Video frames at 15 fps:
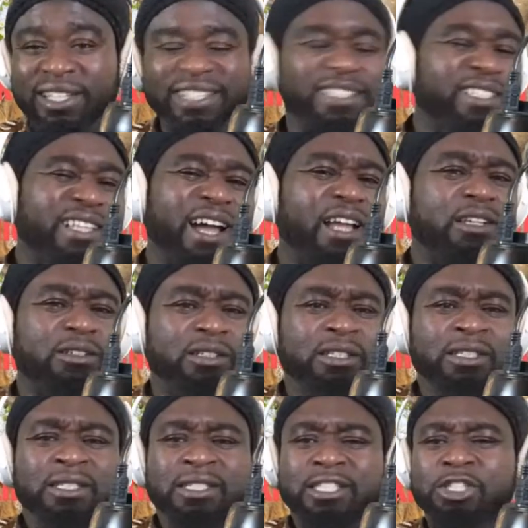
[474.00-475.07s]
It's not,
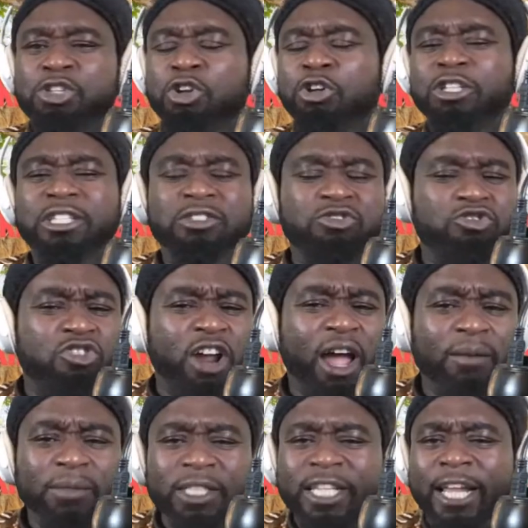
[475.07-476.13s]
the
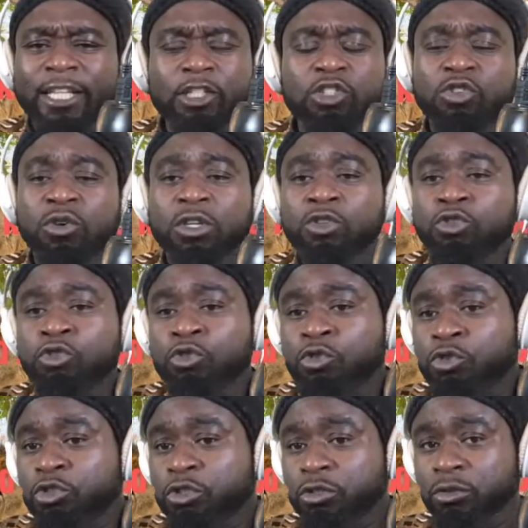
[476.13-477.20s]
drama that you are
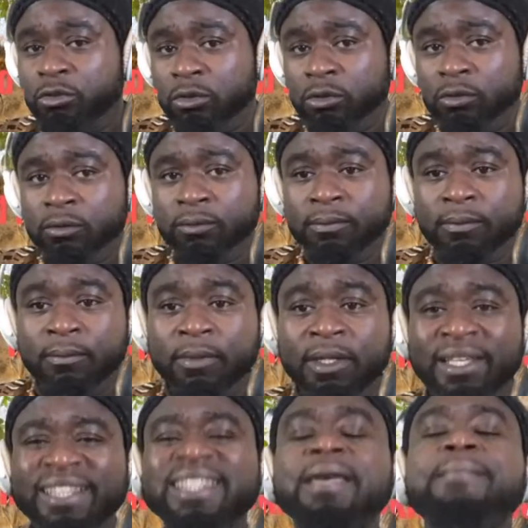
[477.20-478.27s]
used to.
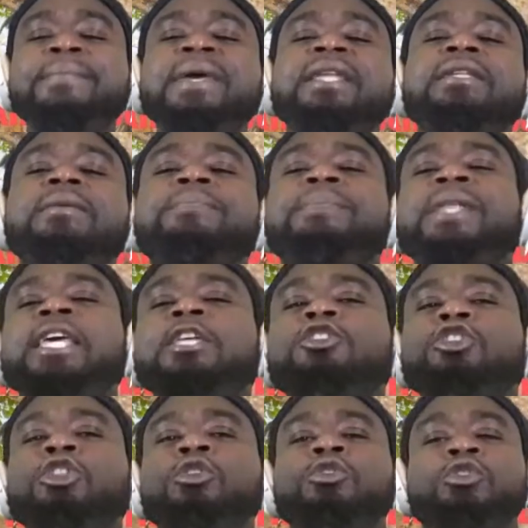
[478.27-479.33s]
They made the
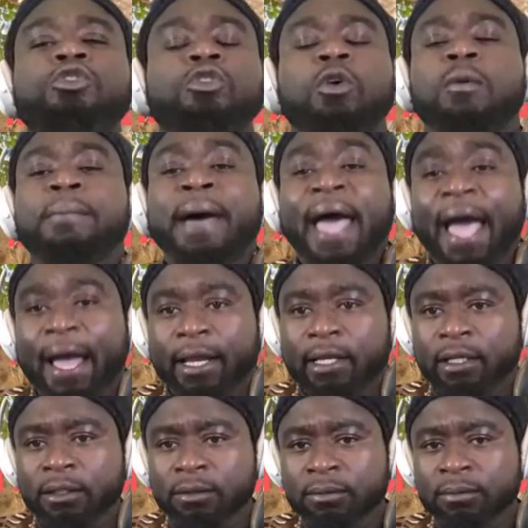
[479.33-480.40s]
place look so bad.